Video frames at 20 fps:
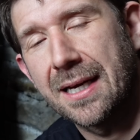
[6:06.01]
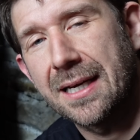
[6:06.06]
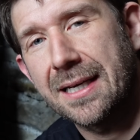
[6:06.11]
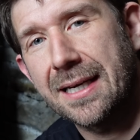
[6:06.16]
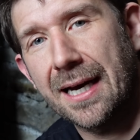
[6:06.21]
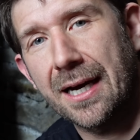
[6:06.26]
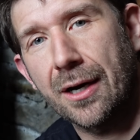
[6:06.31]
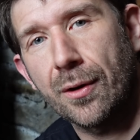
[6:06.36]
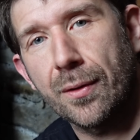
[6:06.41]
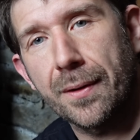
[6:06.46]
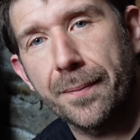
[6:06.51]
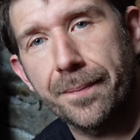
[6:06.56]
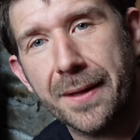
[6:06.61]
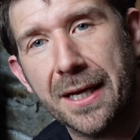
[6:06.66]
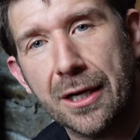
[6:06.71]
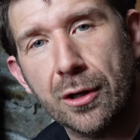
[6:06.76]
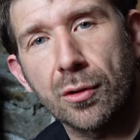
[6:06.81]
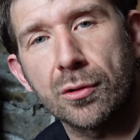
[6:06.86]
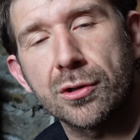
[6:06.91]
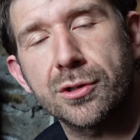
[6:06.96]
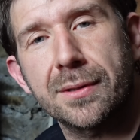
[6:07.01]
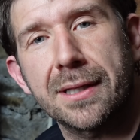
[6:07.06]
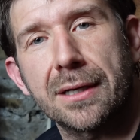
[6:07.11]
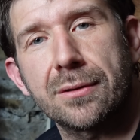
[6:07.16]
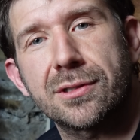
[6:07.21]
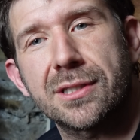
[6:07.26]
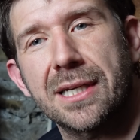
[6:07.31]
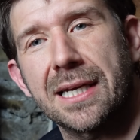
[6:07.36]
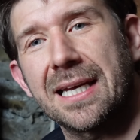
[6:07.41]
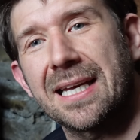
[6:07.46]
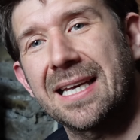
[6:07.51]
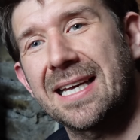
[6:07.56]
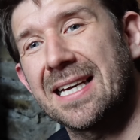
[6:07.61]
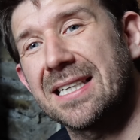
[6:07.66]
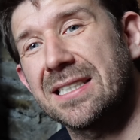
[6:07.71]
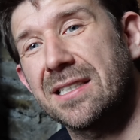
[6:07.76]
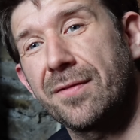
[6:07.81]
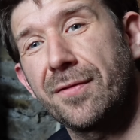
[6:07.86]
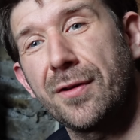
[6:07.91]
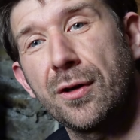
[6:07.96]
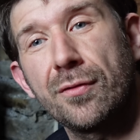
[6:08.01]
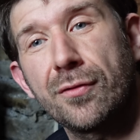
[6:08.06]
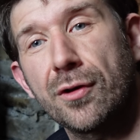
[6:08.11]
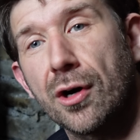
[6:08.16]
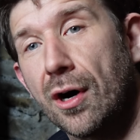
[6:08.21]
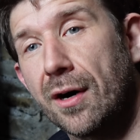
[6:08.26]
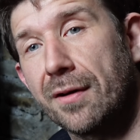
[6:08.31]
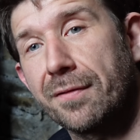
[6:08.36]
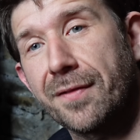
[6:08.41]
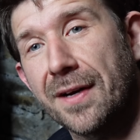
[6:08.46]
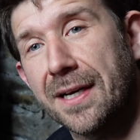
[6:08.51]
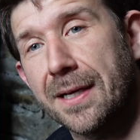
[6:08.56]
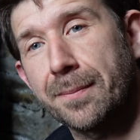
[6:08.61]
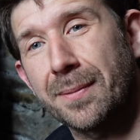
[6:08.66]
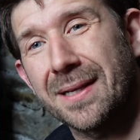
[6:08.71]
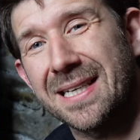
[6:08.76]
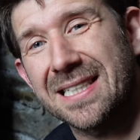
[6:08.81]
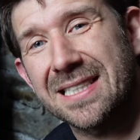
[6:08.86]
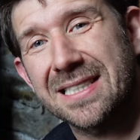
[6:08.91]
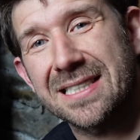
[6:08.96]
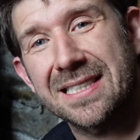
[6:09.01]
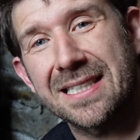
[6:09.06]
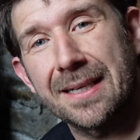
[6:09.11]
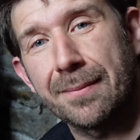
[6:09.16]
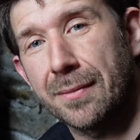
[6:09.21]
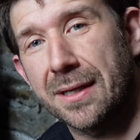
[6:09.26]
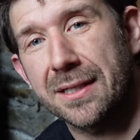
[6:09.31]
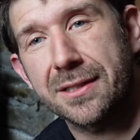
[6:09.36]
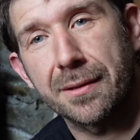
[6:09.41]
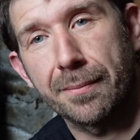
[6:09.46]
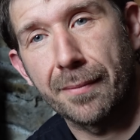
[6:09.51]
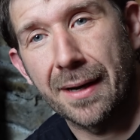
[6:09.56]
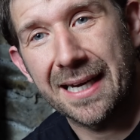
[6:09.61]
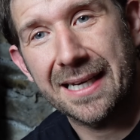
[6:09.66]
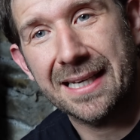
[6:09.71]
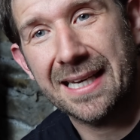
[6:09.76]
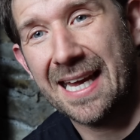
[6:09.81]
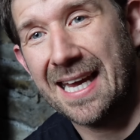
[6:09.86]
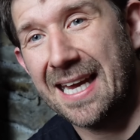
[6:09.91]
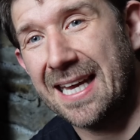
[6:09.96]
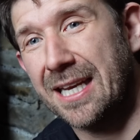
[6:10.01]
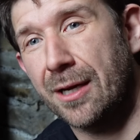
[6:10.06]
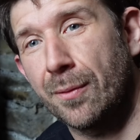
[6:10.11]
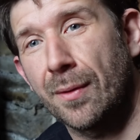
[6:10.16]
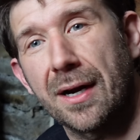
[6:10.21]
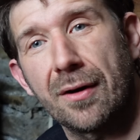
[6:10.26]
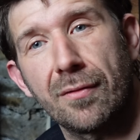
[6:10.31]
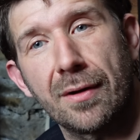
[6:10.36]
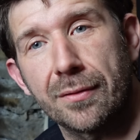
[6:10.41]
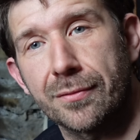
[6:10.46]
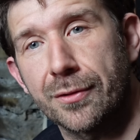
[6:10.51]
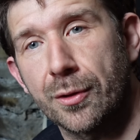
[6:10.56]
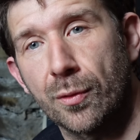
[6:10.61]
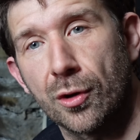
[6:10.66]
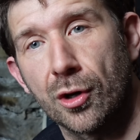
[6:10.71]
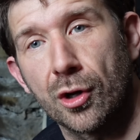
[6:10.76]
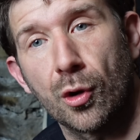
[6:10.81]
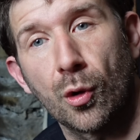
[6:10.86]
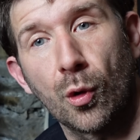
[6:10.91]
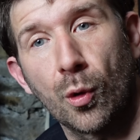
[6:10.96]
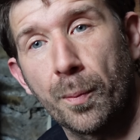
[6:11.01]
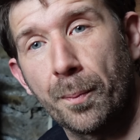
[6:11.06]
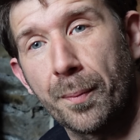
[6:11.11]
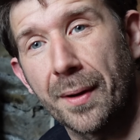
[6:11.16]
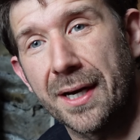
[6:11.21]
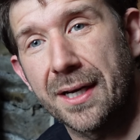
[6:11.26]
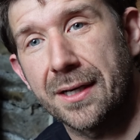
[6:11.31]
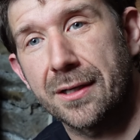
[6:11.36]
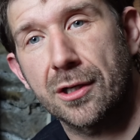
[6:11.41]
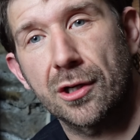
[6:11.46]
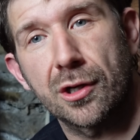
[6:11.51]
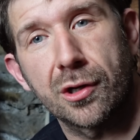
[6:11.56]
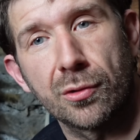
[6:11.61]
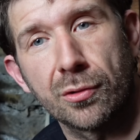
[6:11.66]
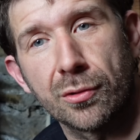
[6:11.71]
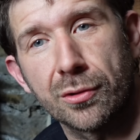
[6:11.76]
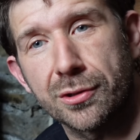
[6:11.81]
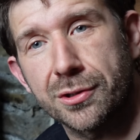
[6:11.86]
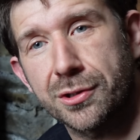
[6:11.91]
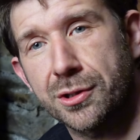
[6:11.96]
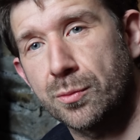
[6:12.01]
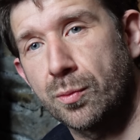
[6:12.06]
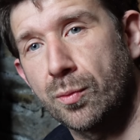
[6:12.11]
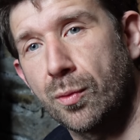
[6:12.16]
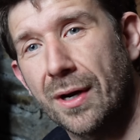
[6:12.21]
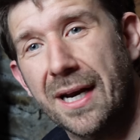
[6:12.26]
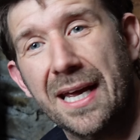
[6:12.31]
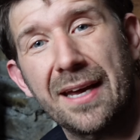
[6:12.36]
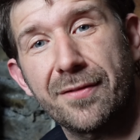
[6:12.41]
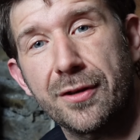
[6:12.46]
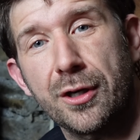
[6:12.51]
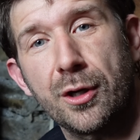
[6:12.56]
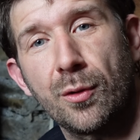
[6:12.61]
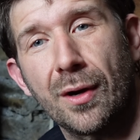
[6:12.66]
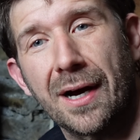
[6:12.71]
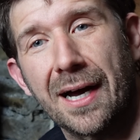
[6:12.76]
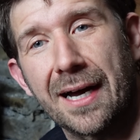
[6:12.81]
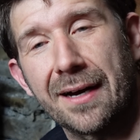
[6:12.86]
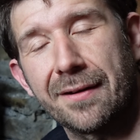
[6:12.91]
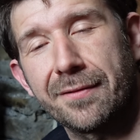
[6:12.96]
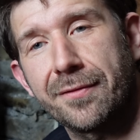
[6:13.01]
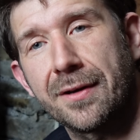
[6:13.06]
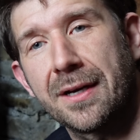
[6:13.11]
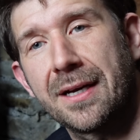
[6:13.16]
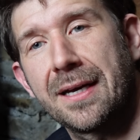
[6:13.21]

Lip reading: Now, it goes without saying, guys, if you've got a fireplace similar to mine anywhere around the world, open, closed, whatever you have,